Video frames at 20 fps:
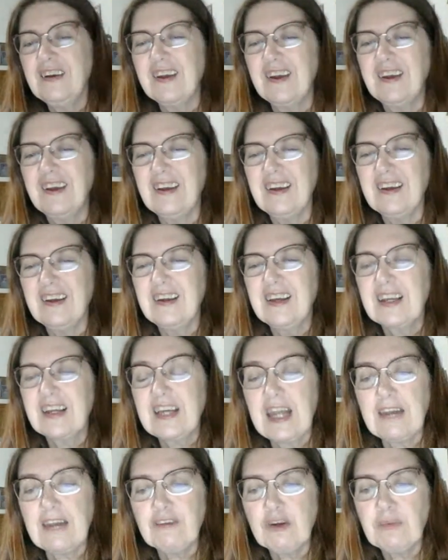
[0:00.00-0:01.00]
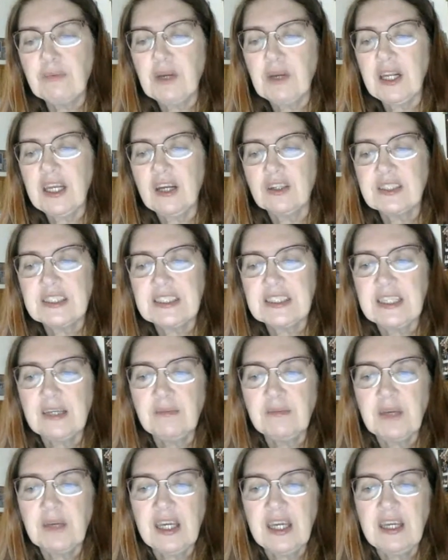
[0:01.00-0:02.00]
Can everybody else
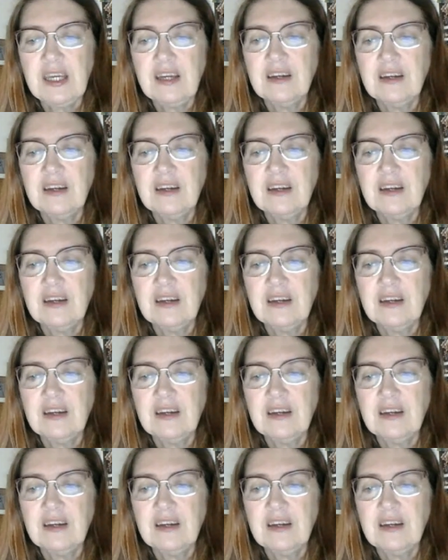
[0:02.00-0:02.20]
see me?